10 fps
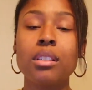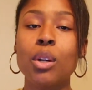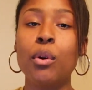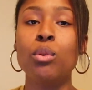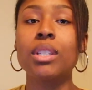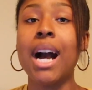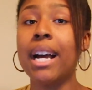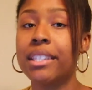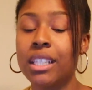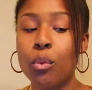someone who's
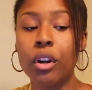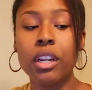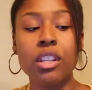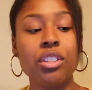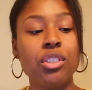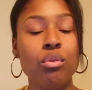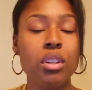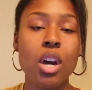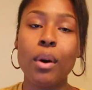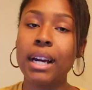constantly working in the
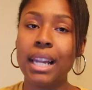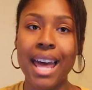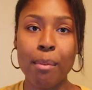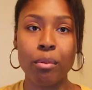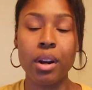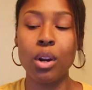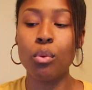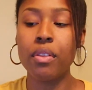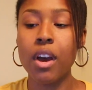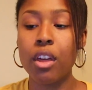studio and collaborating
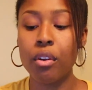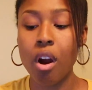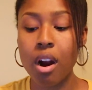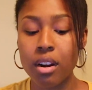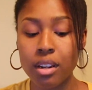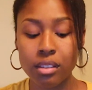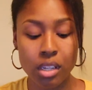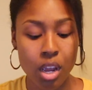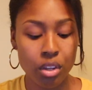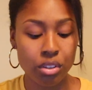with other
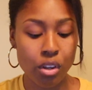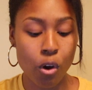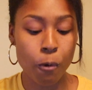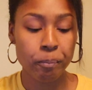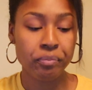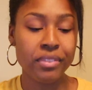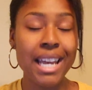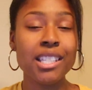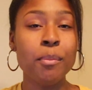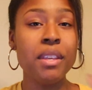artists. So
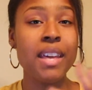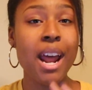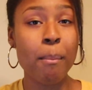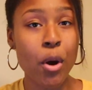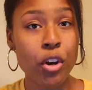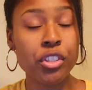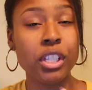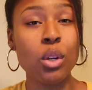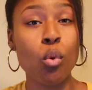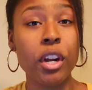that's something that I'm
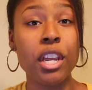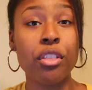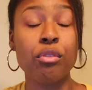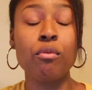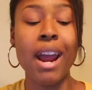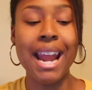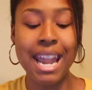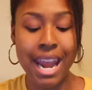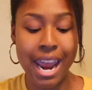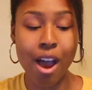personally working through right
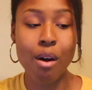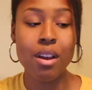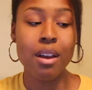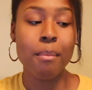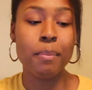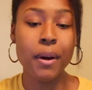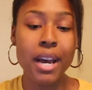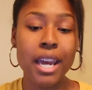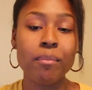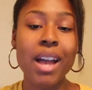now.
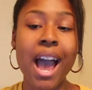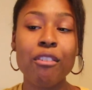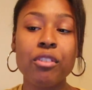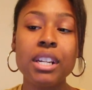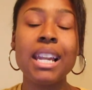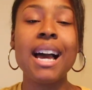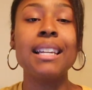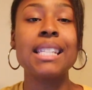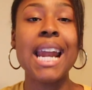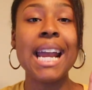But I
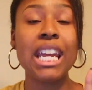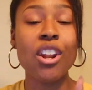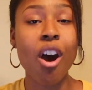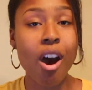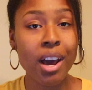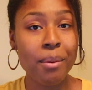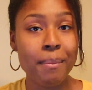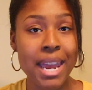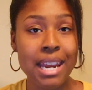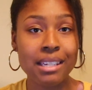realize that I can
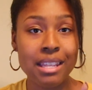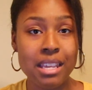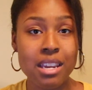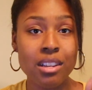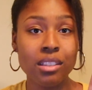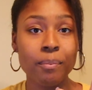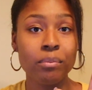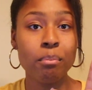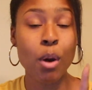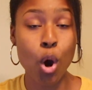automate these
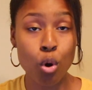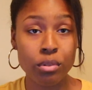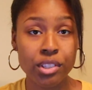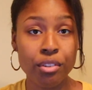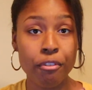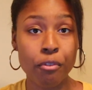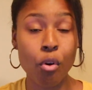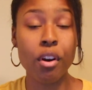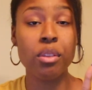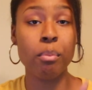posts
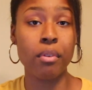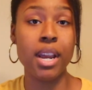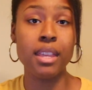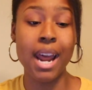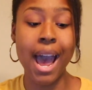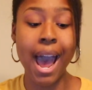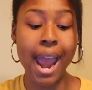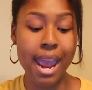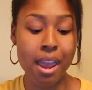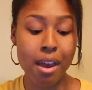for the brand that
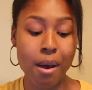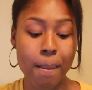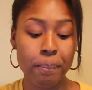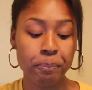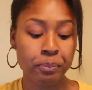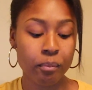I am